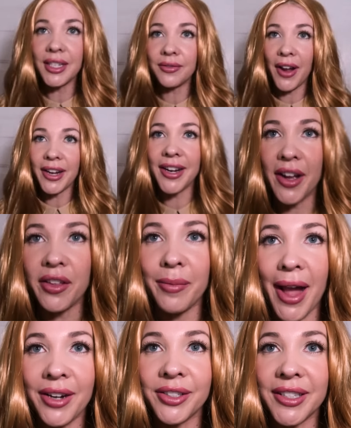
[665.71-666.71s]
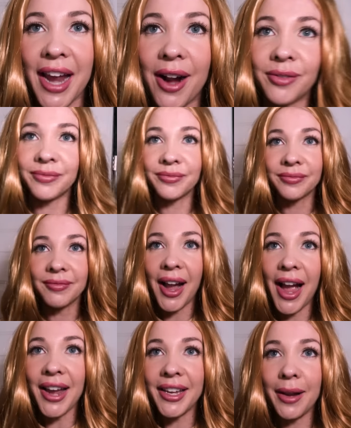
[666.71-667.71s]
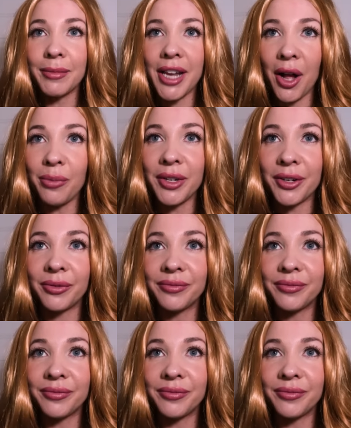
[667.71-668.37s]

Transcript: He's fighting other battles now. Oh. I came to help you.